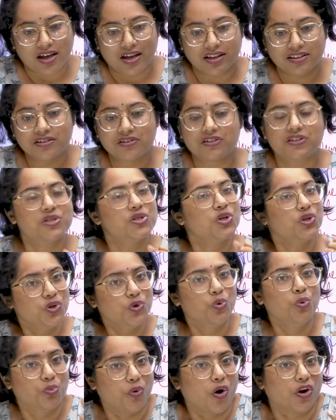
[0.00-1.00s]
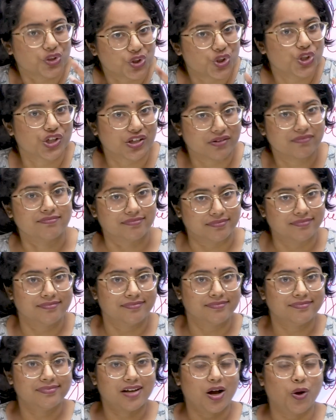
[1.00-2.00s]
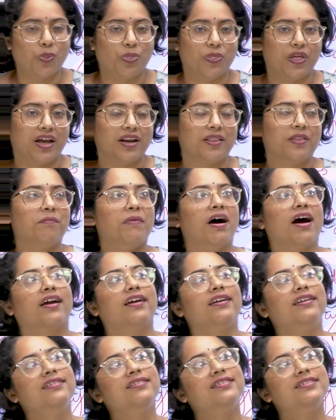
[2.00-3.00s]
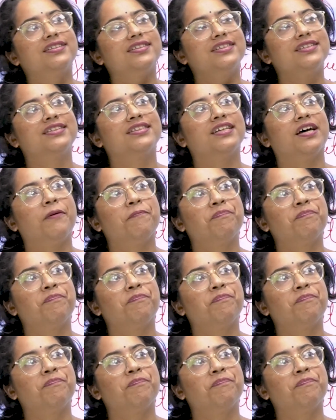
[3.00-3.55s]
there is a new watch out there in the market, and this is